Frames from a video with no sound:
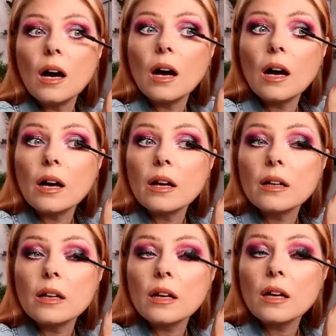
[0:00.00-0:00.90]

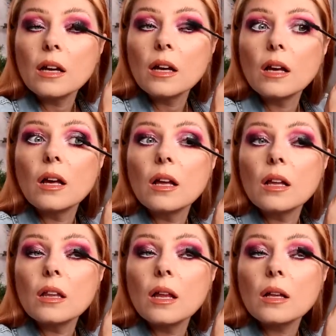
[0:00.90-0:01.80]
and
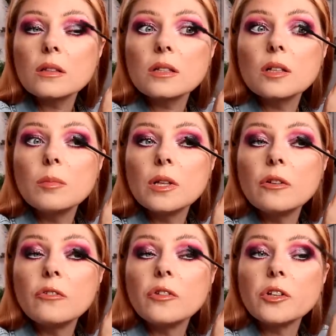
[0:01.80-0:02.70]
that's gonna be
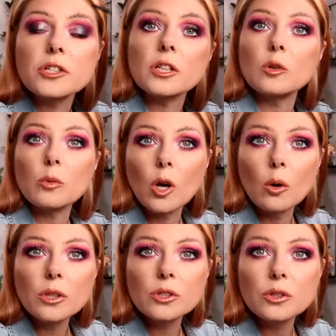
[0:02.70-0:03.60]
the finished look. We're
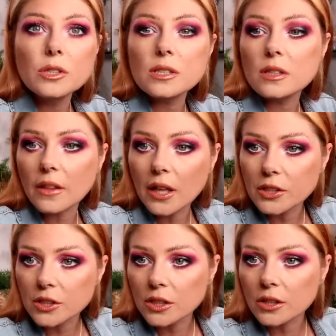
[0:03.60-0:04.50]
going to the
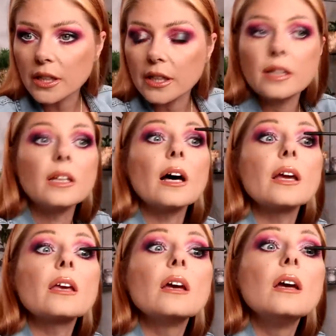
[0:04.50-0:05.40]
theater in
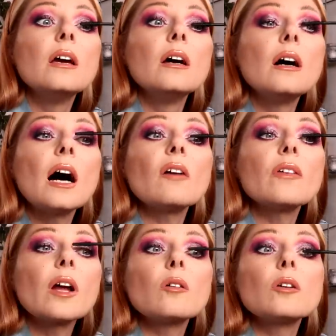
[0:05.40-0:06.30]
like half
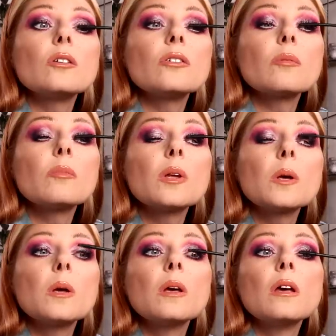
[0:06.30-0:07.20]
an hour or
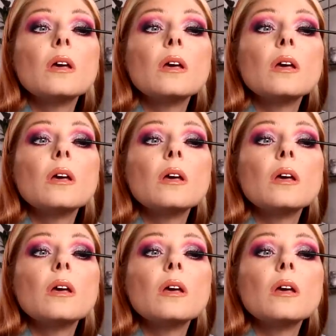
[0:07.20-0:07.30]
something,